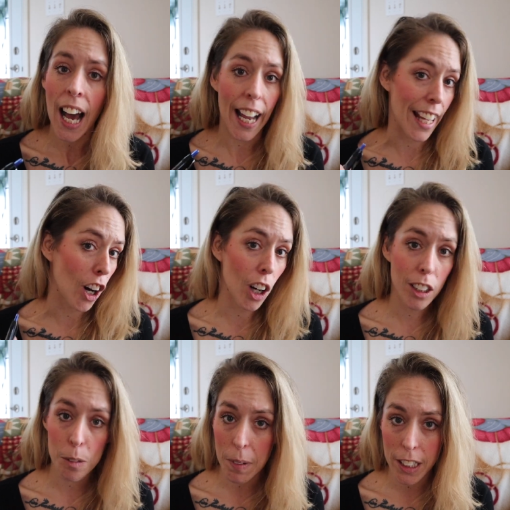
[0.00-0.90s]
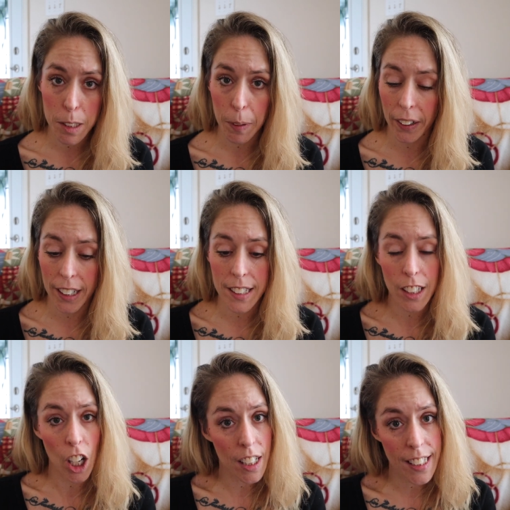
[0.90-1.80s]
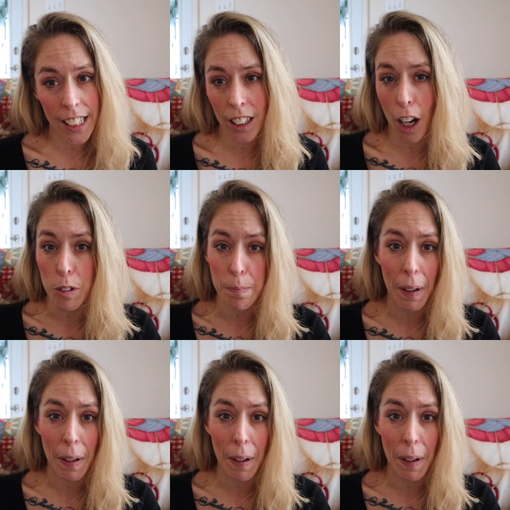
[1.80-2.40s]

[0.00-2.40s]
I had all admin experience, call center, I was